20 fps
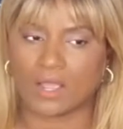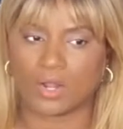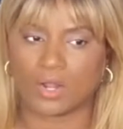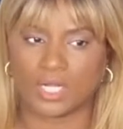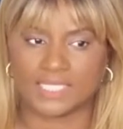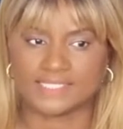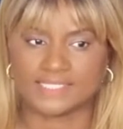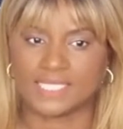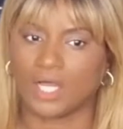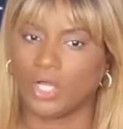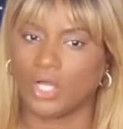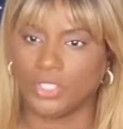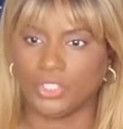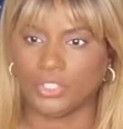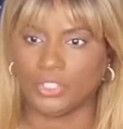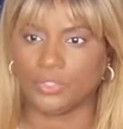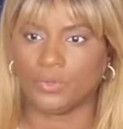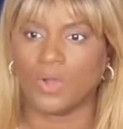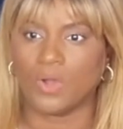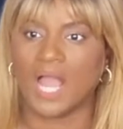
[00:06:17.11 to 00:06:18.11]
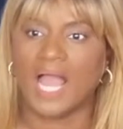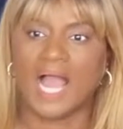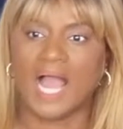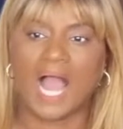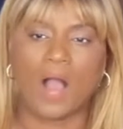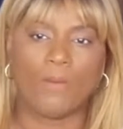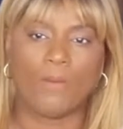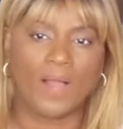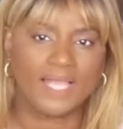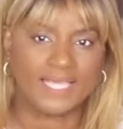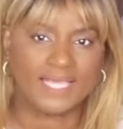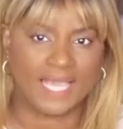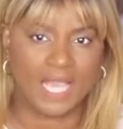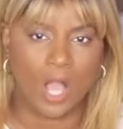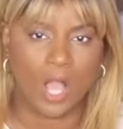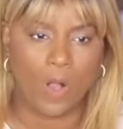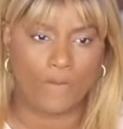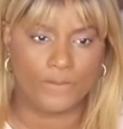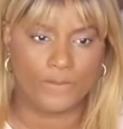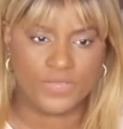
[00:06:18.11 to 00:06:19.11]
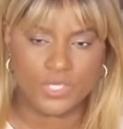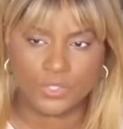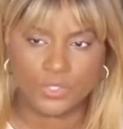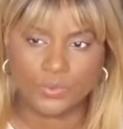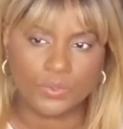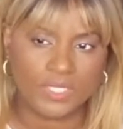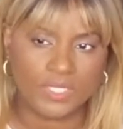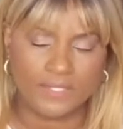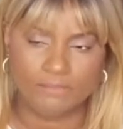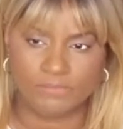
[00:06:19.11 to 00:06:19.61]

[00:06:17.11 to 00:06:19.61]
I'm going to tell you how I can help you